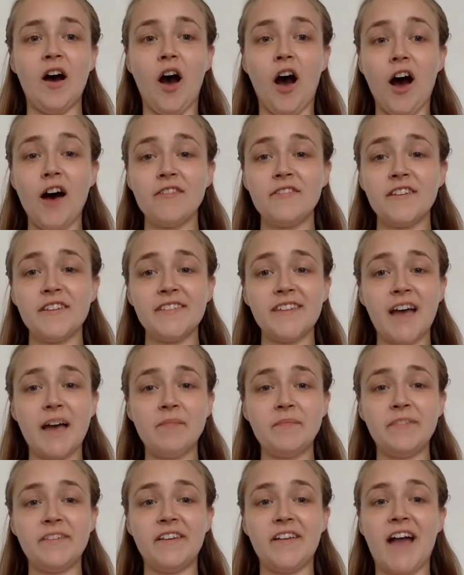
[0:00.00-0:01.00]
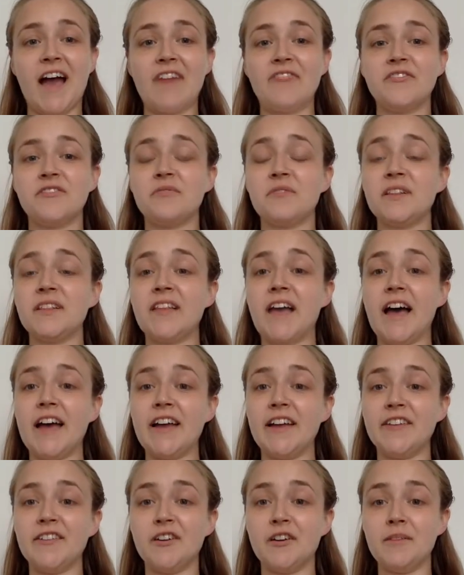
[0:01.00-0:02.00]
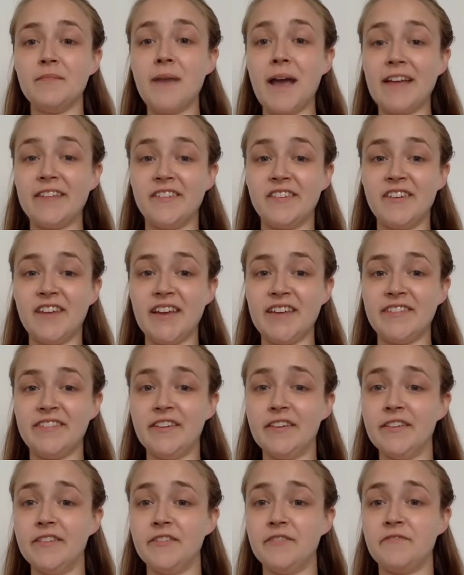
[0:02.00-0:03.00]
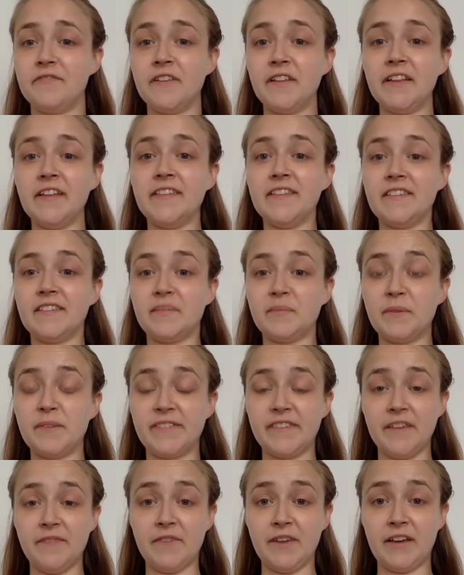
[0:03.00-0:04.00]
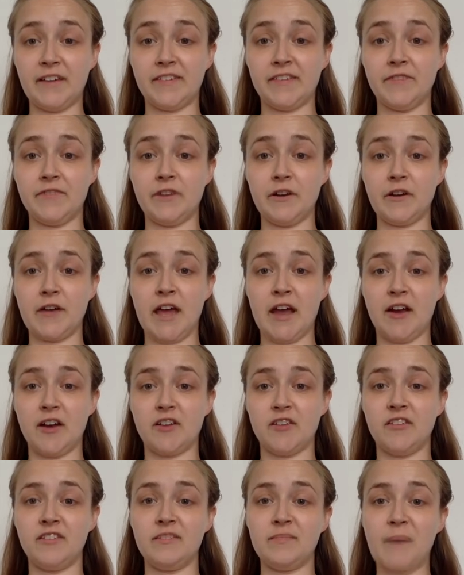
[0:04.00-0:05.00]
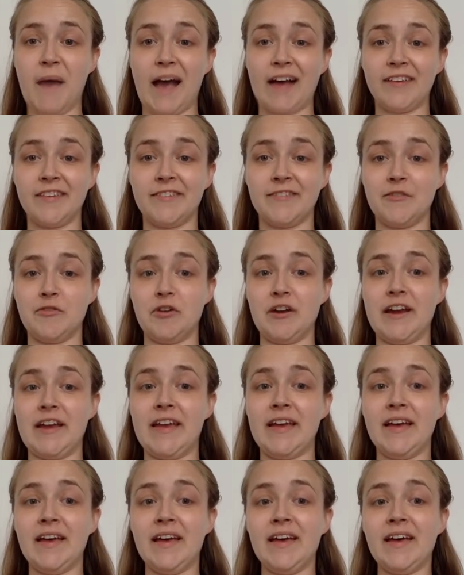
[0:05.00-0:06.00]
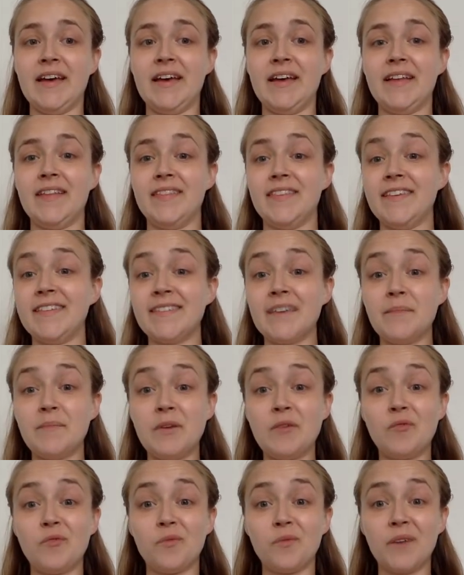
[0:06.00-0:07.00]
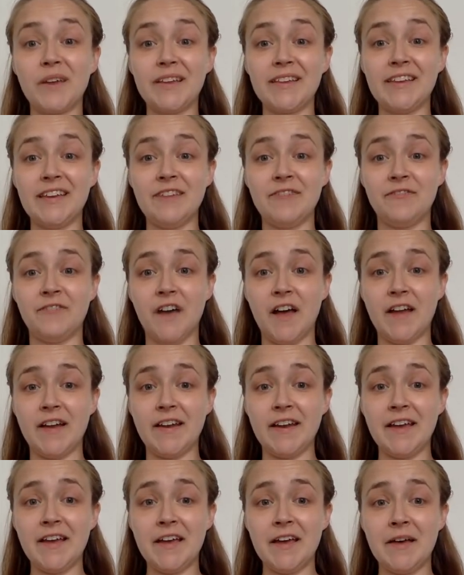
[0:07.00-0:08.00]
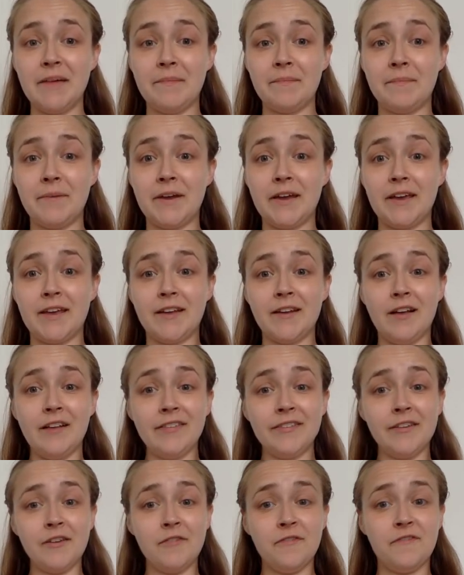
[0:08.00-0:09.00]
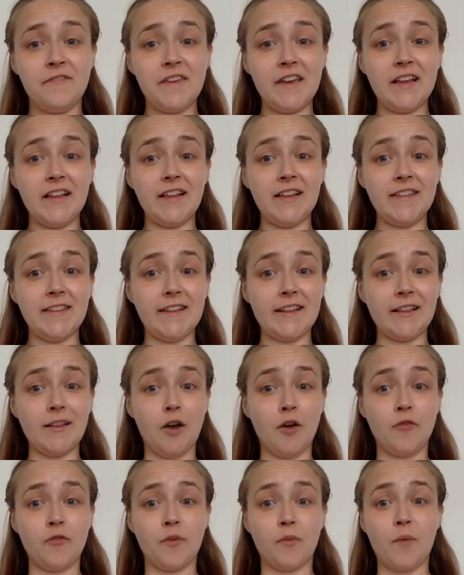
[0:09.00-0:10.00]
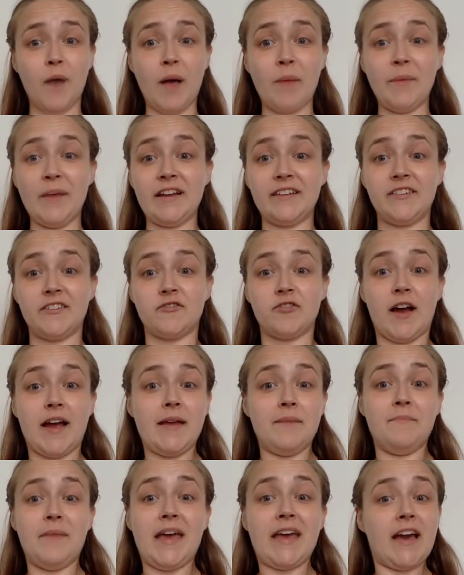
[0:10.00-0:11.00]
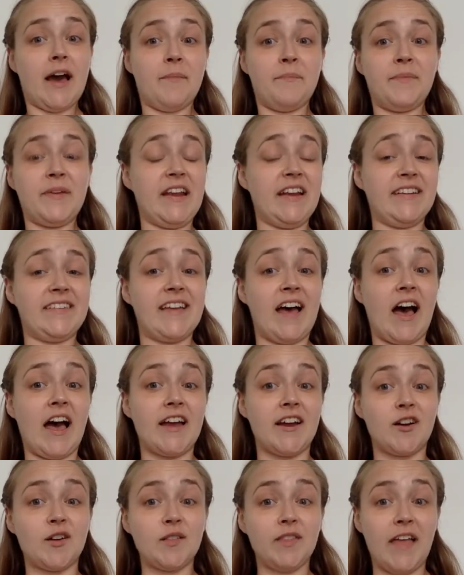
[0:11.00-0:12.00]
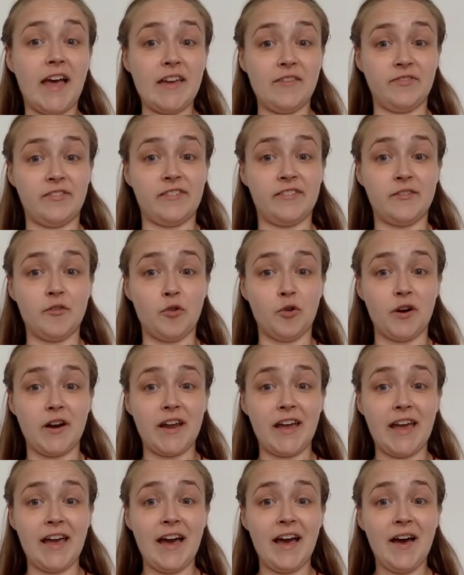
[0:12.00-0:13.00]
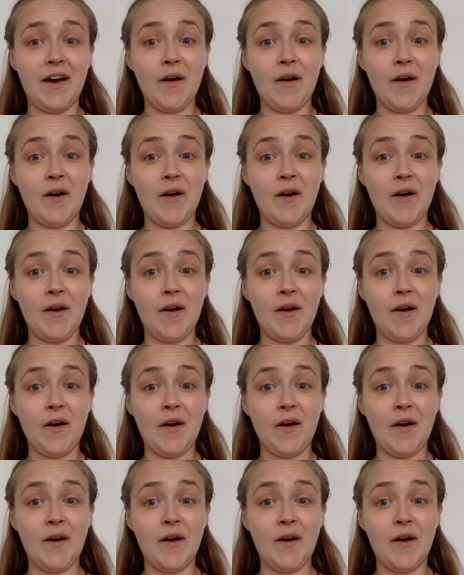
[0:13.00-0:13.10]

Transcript: Oftentimes you'll have to rely on your imagination to fill in the specifics of your character's backstory. This can be really fun, but it can also feel a little overwhelming to try and make up an entire life story.